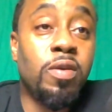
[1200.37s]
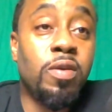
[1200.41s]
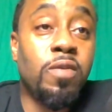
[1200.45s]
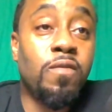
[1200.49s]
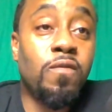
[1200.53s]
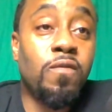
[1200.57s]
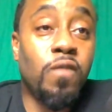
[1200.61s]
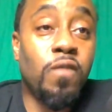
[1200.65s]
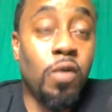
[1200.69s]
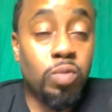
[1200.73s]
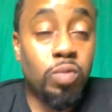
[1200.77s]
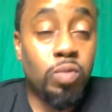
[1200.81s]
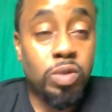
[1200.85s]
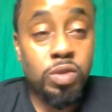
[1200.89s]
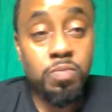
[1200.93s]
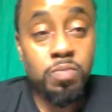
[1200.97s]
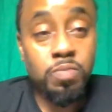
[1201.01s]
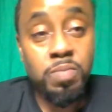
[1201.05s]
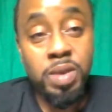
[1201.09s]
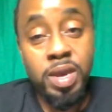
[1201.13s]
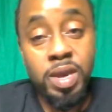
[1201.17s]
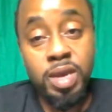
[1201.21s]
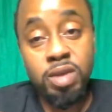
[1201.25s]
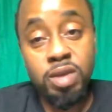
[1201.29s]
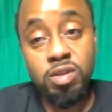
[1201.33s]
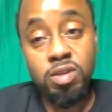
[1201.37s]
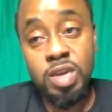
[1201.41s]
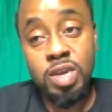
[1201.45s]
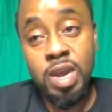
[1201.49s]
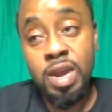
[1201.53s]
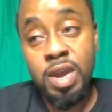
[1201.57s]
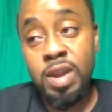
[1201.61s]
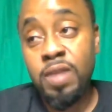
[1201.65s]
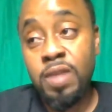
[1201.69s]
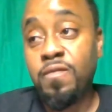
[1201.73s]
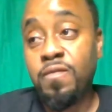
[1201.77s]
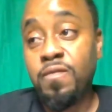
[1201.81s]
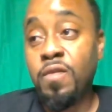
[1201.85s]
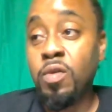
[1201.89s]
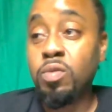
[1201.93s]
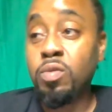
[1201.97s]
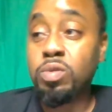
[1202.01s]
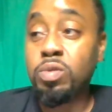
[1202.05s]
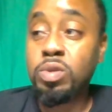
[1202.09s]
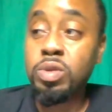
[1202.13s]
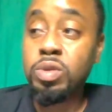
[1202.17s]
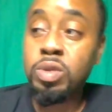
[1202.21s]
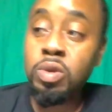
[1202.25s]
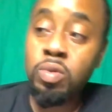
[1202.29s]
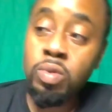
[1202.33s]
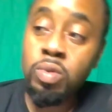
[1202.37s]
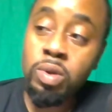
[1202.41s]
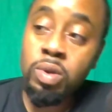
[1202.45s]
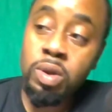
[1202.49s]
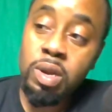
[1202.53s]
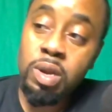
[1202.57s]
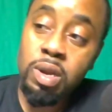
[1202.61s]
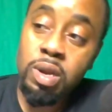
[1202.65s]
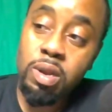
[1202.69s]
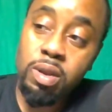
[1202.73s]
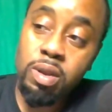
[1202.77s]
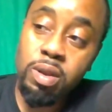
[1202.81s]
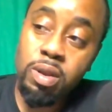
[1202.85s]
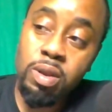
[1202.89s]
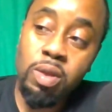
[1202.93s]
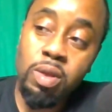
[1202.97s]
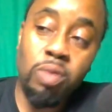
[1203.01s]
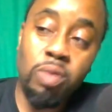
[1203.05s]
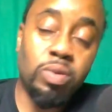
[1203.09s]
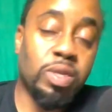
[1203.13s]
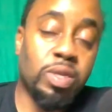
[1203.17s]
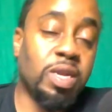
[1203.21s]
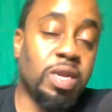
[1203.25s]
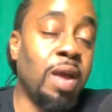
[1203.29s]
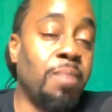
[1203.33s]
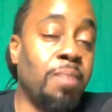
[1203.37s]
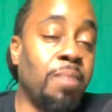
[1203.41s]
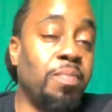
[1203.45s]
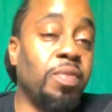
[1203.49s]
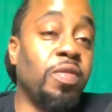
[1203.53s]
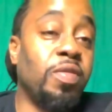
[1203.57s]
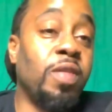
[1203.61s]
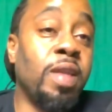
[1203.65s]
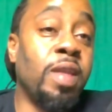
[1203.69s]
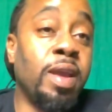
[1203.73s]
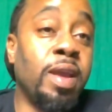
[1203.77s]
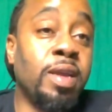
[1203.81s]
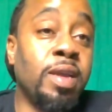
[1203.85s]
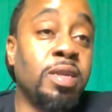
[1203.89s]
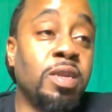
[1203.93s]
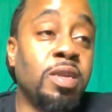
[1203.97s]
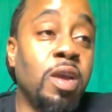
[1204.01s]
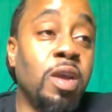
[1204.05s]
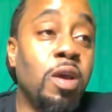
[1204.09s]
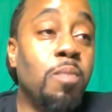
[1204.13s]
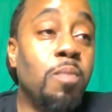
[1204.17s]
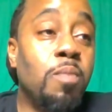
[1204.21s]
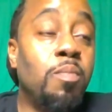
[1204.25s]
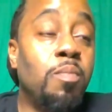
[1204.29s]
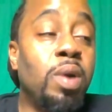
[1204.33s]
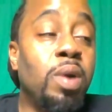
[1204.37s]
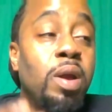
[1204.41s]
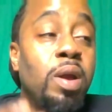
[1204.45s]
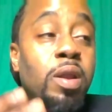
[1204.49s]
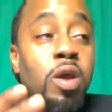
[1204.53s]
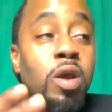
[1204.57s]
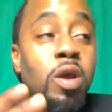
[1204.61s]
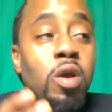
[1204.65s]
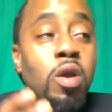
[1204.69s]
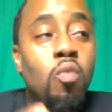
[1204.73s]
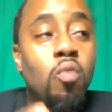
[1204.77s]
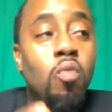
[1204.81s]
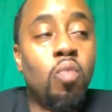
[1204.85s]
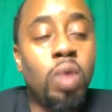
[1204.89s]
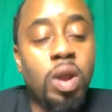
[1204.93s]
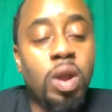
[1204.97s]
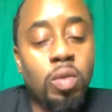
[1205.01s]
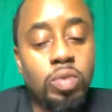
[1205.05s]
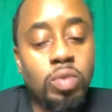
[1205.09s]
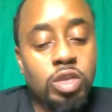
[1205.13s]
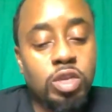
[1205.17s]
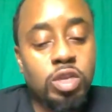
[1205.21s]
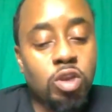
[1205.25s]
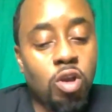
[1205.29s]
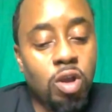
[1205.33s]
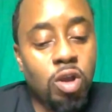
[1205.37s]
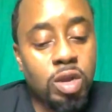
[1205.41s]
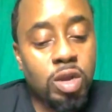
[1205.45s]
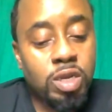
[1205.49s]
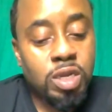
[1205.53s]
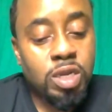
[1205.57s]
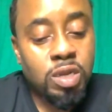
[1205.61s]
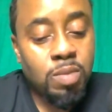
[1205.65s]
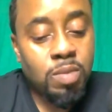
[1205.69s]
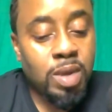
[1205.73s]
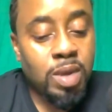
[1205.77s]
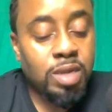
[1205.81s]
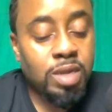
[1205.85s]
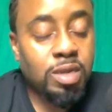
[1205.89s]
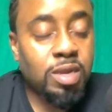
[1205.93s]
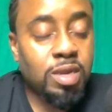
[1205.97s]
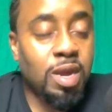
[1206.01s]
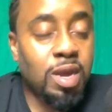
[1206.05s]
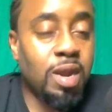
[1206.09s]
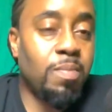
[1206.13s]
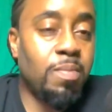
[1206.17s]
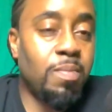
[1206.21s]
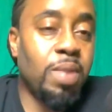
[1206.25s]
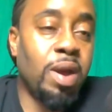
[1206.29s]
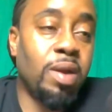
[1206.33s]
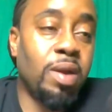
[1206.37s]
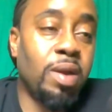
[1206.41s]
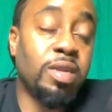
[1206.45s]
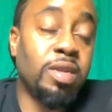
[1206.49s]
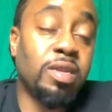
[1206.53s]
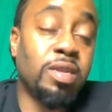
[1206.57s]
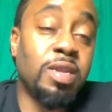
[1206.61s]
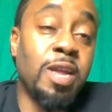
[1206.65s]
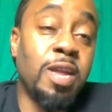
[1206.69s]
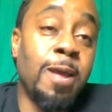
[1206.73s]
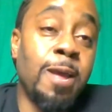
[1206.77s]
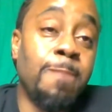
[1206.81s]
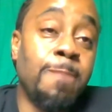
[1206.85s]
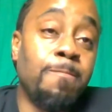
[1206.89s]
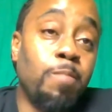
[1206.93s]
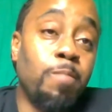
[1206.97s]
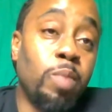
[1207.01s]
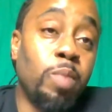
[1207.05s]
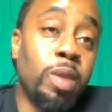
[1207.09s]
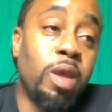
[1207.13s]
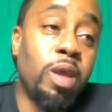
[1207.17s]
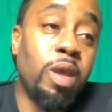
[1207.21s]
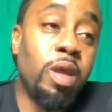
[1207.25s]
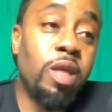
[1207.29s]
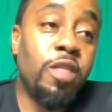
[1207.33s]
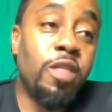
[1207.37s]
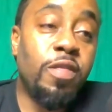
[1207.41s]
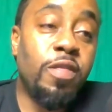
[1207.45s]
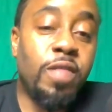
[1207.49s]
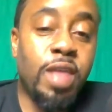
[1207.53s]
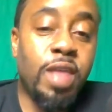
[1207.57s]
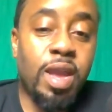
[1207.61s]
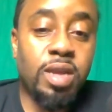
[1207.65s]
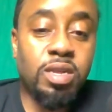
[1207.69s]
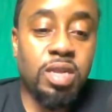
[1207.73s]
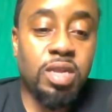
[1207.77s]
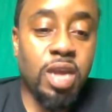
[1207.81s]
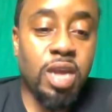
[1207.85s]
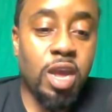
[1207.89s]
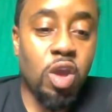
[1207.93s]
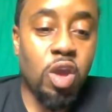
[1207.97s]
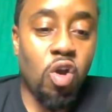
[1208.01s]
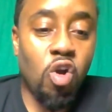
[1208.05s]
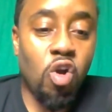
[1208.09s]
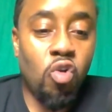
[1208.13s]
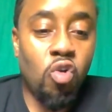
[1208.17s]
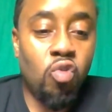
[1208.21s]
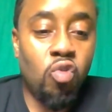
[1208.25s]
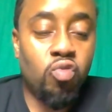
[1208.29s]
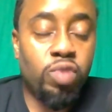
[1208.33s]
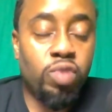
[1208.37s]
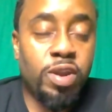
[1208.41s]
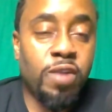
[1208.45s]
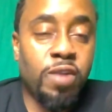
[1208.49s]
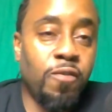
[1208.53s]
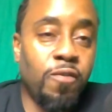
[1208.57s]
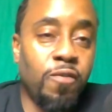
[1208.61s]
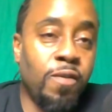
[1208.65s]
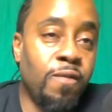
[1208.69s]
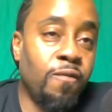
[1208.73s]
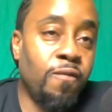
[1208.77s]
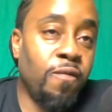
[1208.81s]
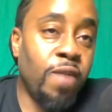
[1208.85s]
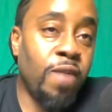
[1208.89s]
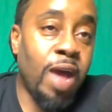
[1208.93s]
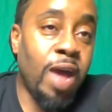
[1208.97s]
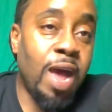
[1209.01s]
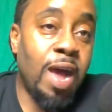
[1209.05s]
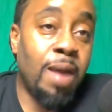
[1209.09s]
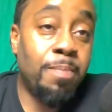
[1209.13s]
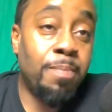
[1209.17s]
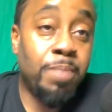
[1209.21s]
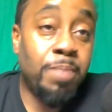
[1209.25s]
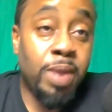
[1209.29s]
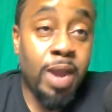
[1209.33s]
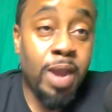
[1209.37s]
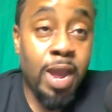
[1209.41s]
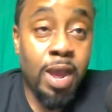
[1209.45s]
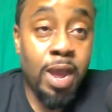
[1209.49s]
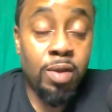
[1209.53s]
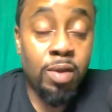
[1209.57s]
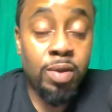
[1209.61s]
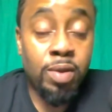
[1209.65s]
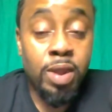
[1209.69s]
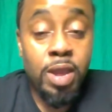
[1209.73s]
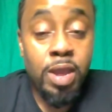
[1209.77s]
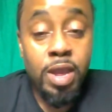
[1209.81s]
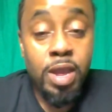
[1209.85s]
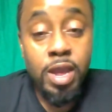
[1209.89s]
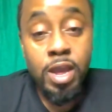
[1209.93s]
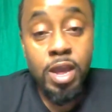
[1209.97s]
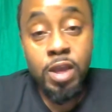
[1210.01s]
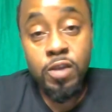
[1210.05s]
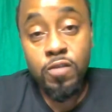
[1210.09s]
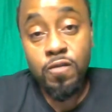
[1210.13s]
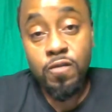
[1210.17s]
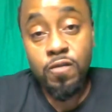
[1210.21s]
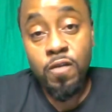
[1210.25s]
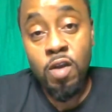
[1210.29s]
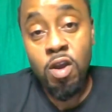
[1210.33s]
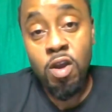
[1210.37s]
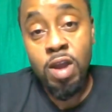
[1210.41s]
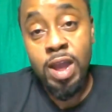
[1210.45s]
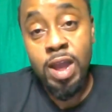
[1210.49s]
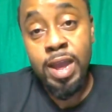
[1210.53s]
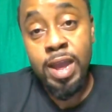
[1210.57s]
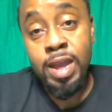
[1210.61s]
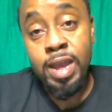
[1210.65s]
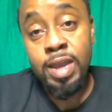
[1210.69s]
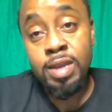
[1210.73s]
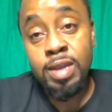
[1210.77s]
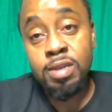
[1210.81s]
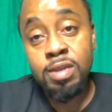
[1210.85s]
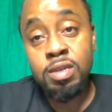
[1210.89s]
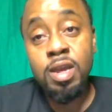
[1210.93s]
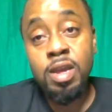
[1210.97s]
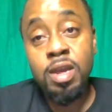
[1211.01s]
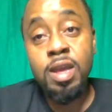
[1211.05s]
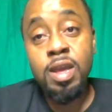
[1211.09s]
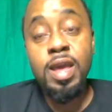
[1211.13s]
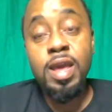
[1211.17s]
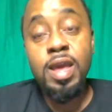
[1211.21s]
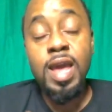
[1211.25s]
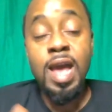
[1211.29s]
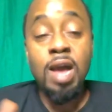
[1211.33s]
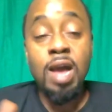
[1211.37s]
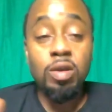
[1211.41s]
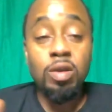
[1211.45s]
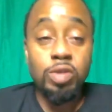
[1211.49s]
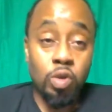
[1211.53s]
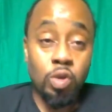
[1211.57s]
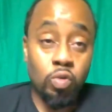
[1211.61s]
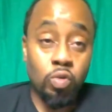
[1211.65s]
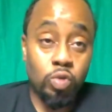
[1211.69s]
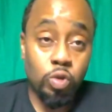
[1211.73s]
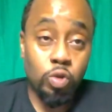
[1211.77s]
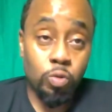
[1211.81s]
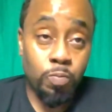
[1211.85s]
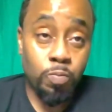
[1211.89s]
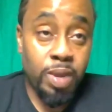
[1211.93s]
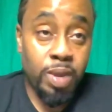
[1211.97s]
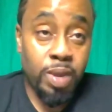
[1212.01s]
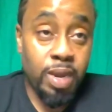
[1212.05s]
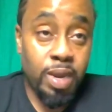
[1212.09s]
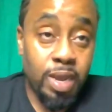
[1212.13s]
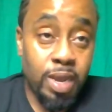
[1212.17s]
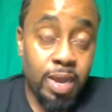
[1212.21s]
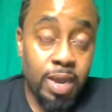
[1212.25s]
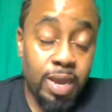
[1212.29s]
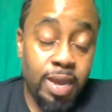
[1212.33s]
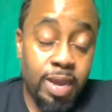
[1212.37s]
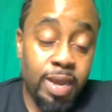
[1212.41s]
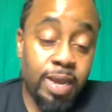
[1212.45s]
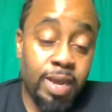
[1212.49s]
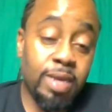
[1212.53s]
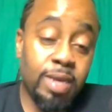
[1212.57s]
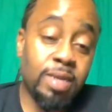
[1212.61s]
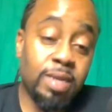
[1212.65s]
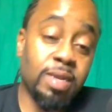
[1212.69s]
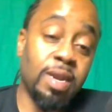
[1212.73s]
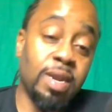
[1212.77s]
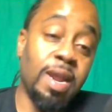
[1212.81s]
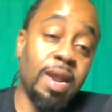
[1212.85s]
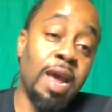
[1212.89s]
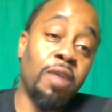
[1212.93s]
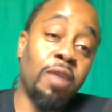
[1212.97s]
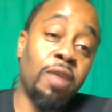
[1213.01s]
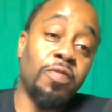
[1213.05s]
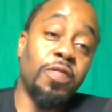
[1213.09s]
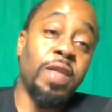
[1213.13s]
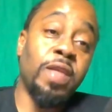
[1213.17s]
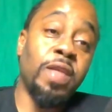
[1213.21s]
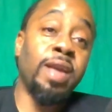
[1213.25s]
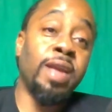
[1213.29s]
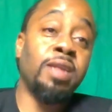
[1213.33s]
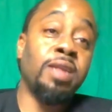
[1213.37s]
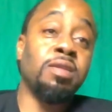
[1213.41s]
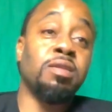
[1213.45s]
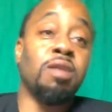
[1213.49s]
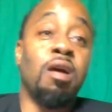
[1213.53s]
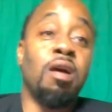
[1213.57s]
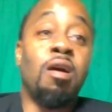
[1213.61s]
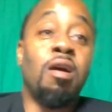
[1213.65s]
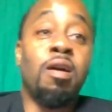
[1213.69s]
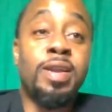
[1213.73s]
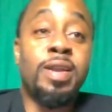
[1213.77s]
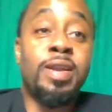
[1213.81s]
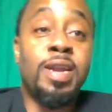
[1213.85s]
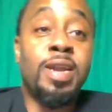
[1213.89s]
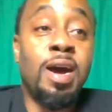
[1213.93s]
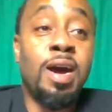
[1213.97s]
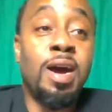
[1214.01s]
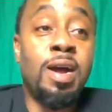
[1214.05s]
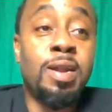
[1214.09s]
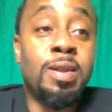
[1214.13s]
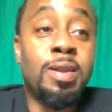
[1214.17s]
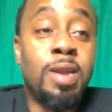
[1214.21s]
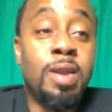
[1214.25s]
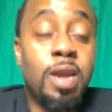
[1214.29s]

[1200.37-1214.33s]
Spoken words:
Folks being shady, folks doing those type of things. But what I was talking to my son about is that there's a whole different vibe now as far as how social media is and how things are done.